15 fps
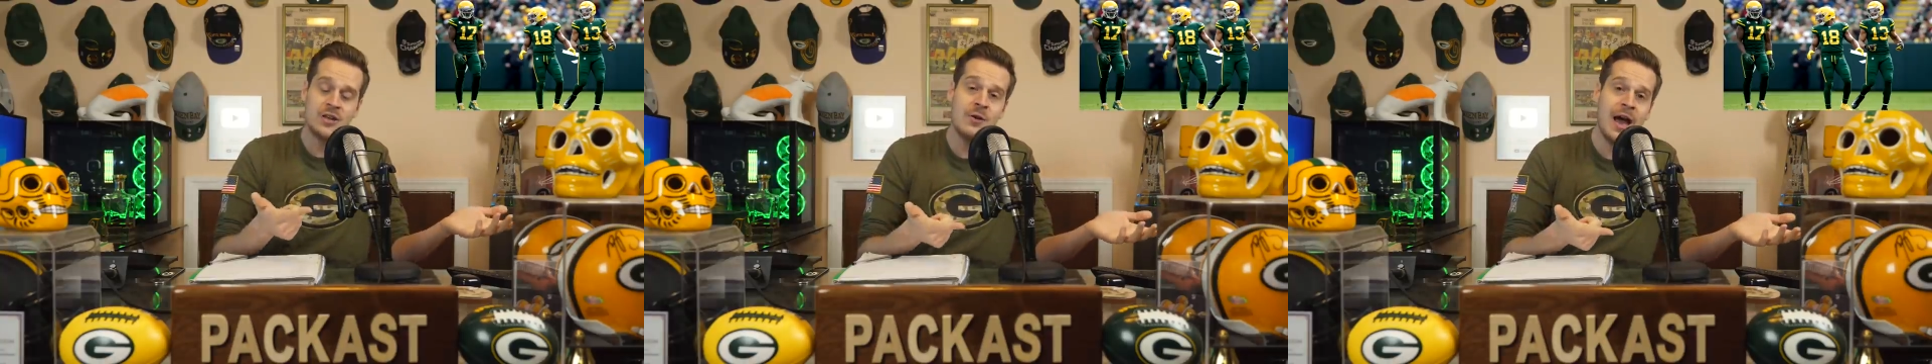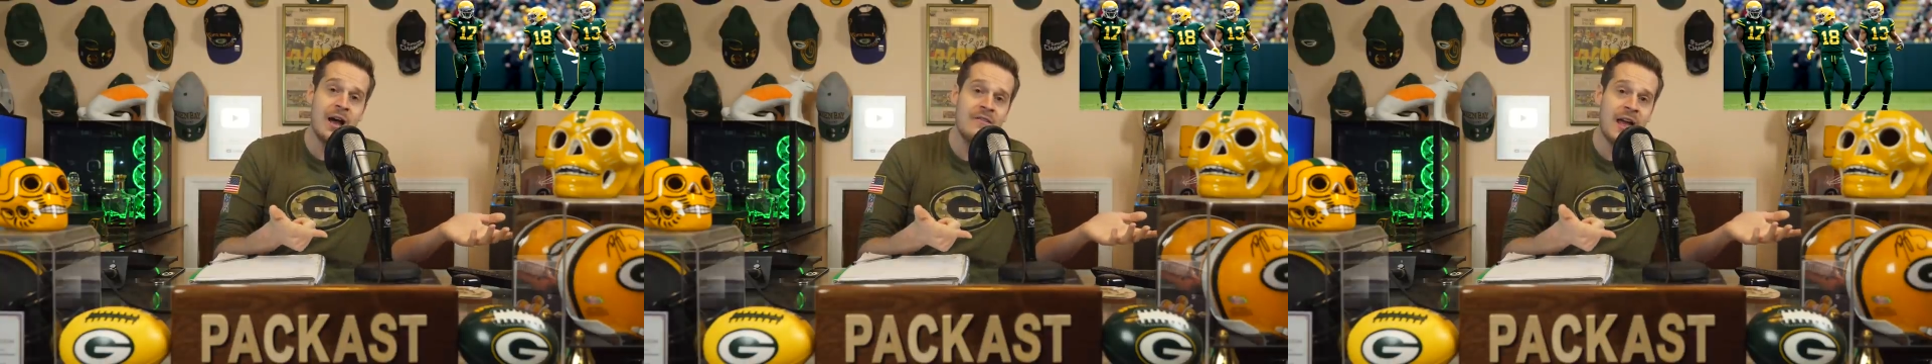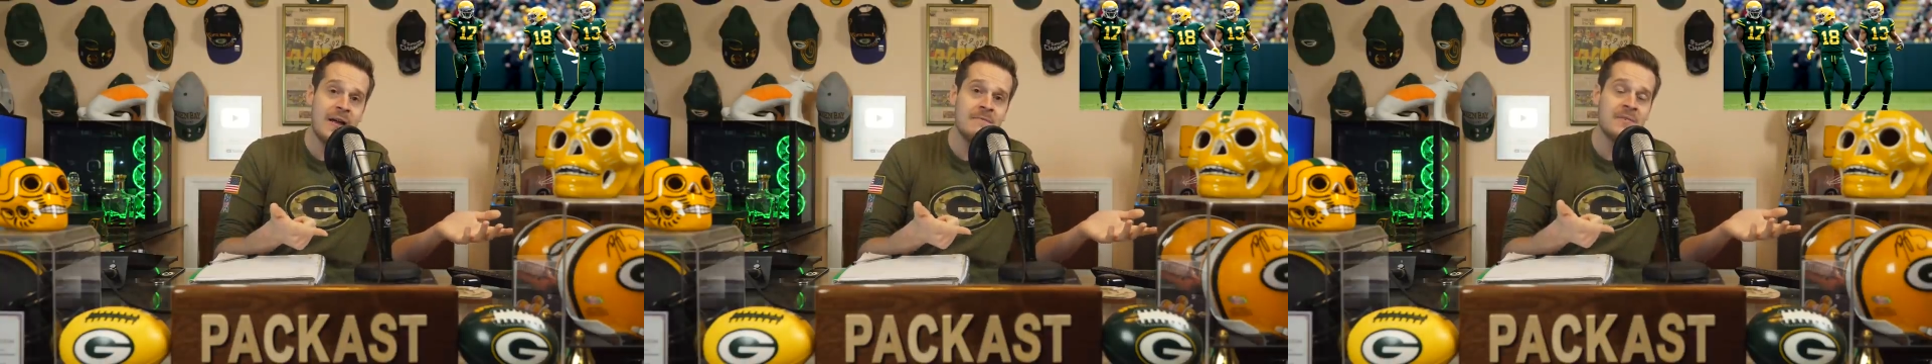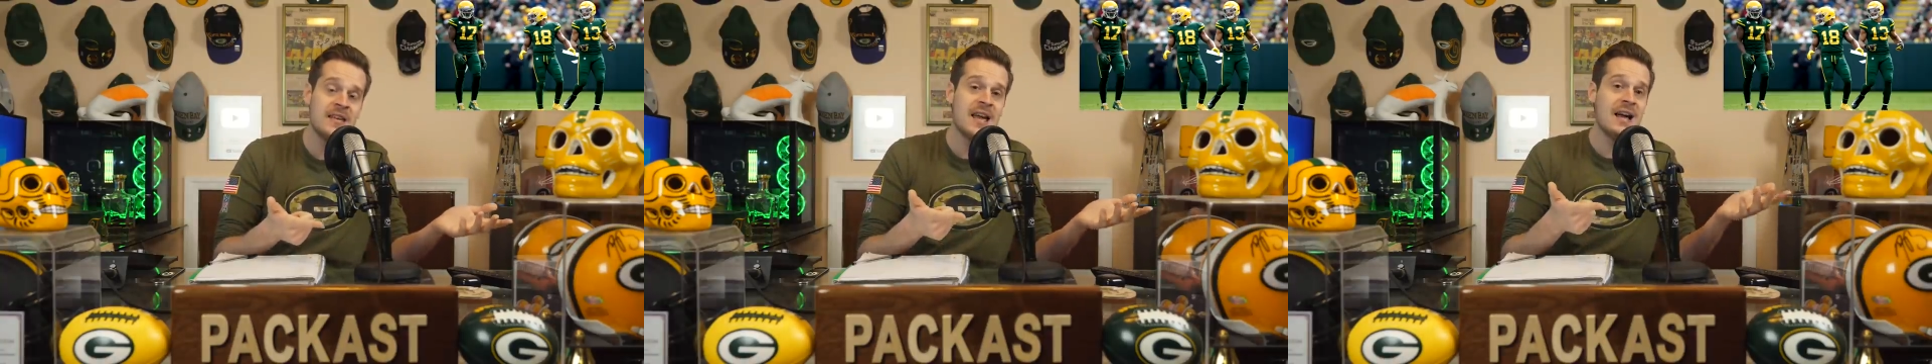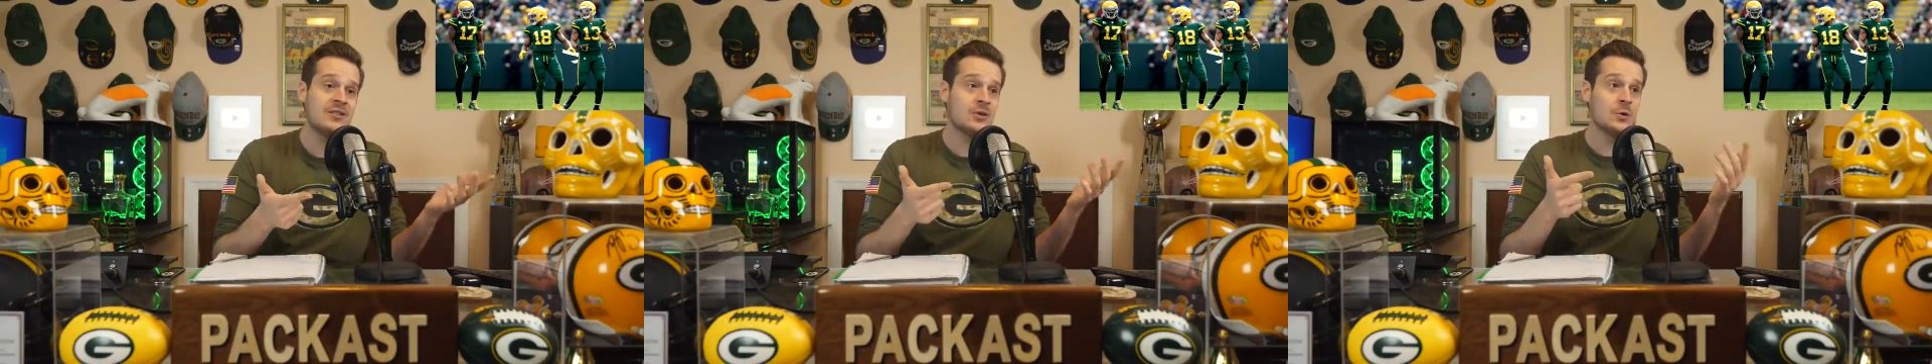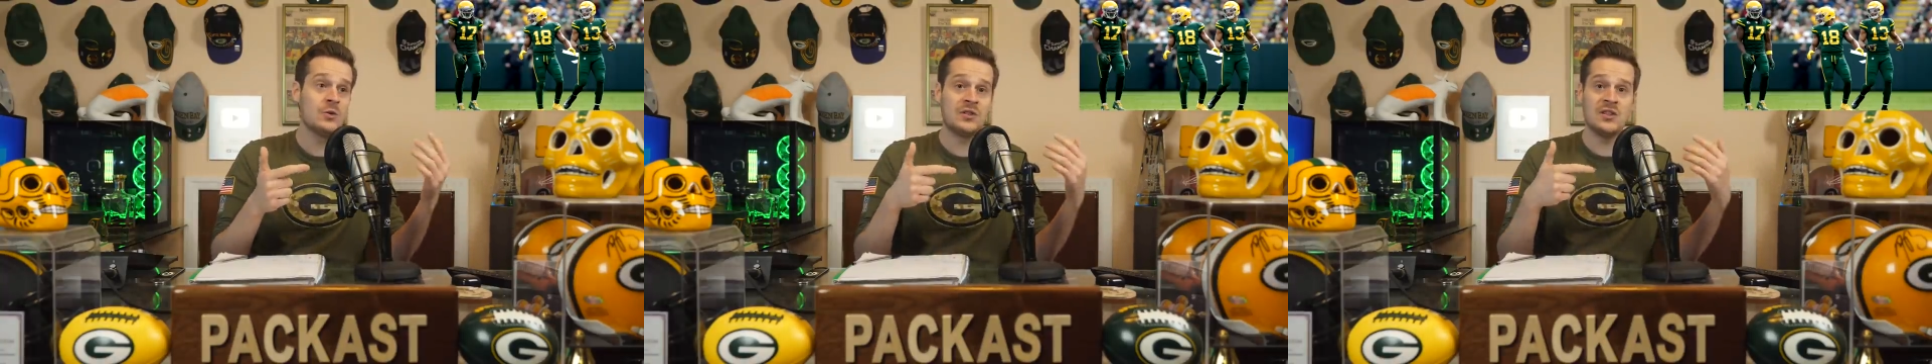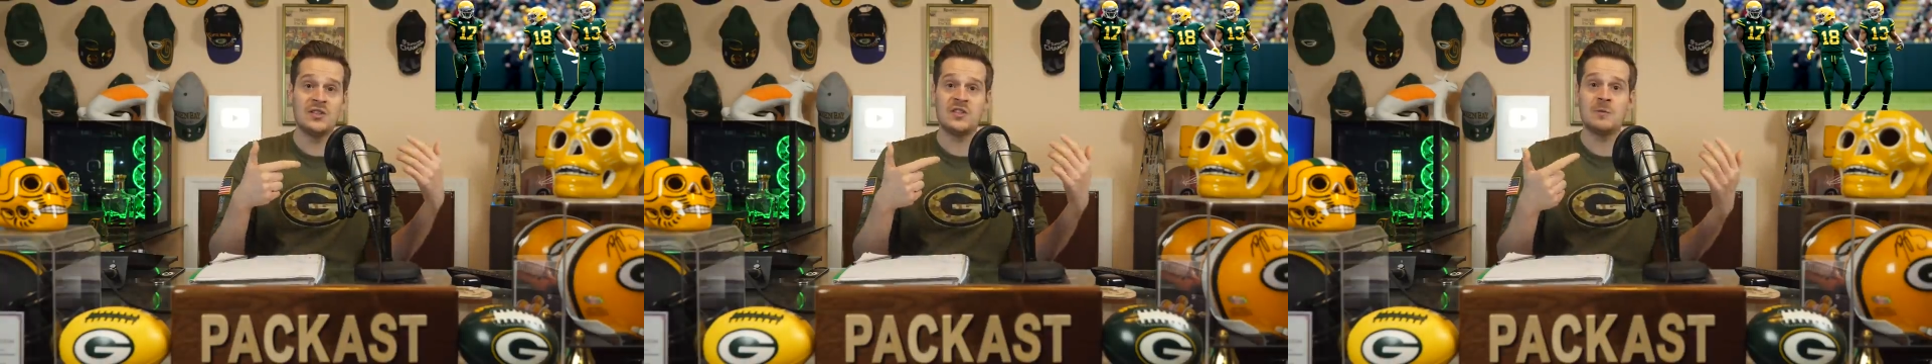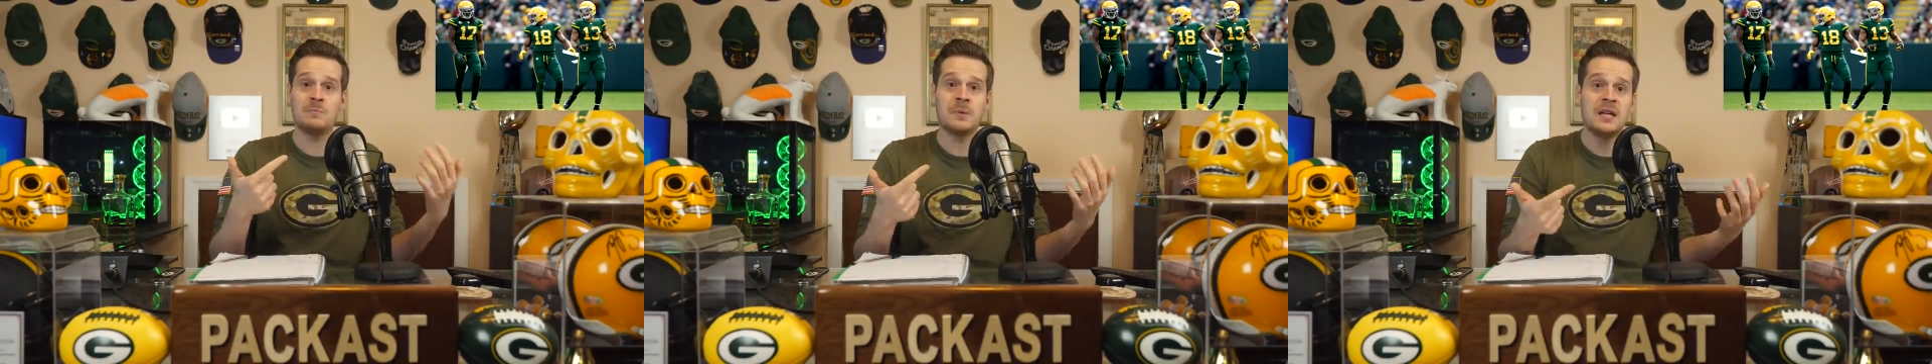You have M V S, who's
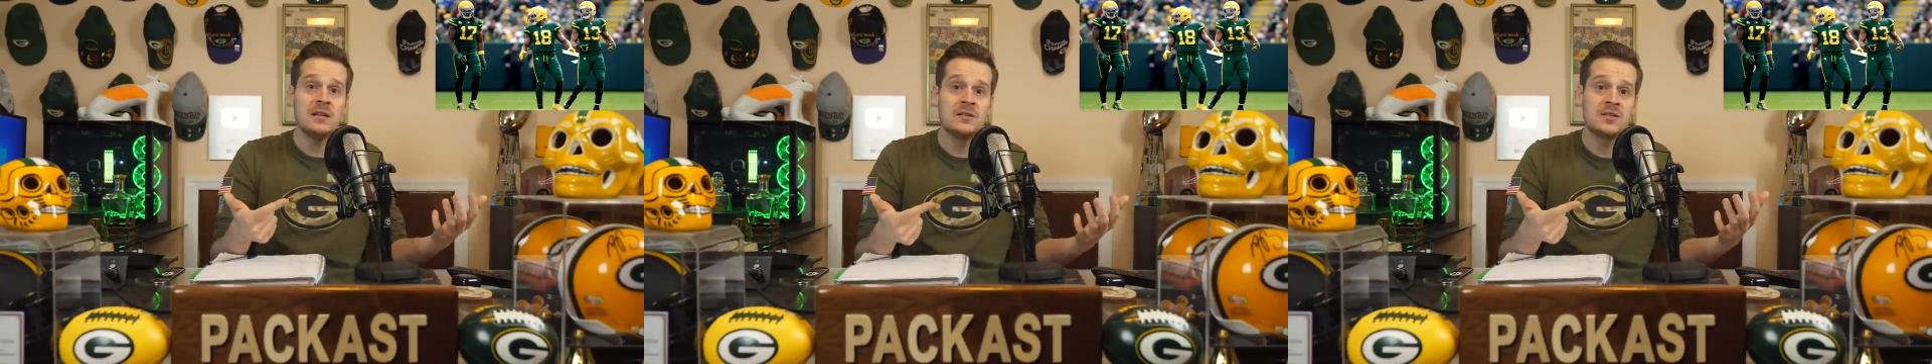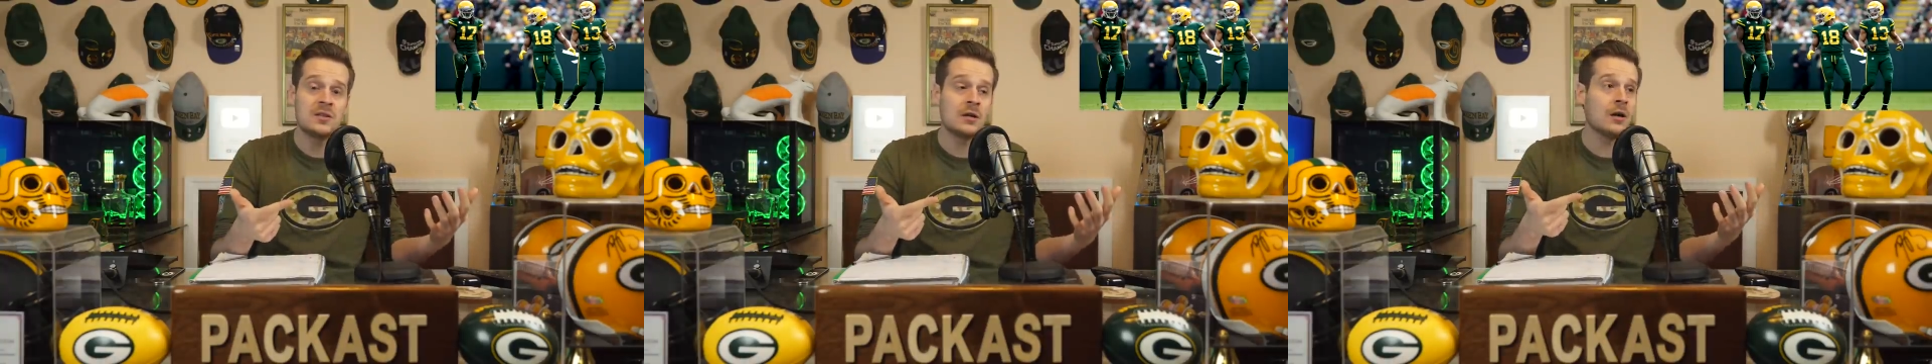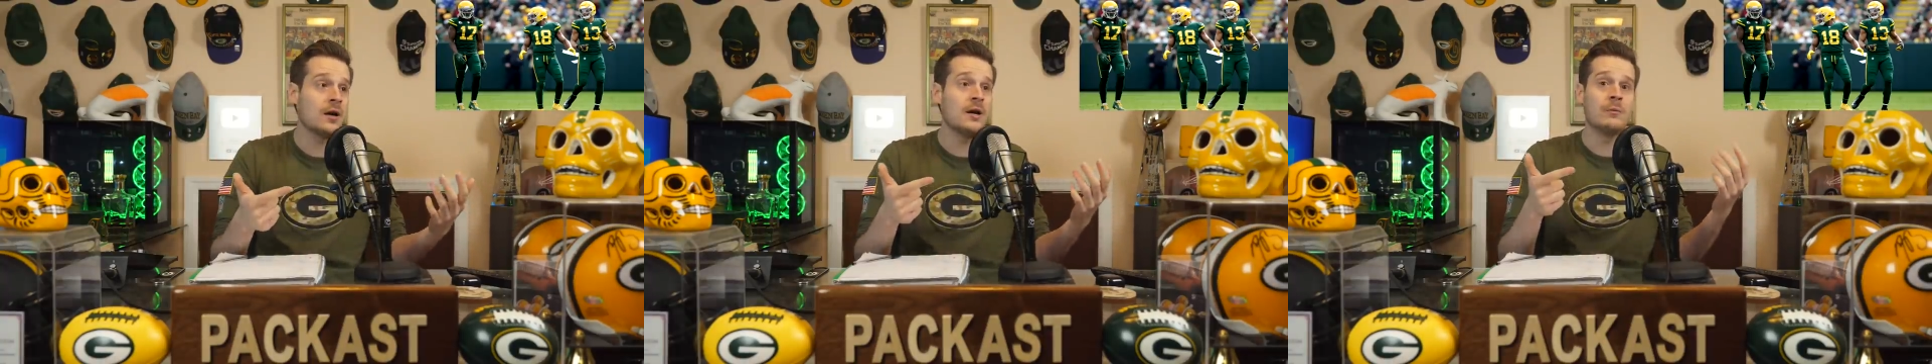the speedster,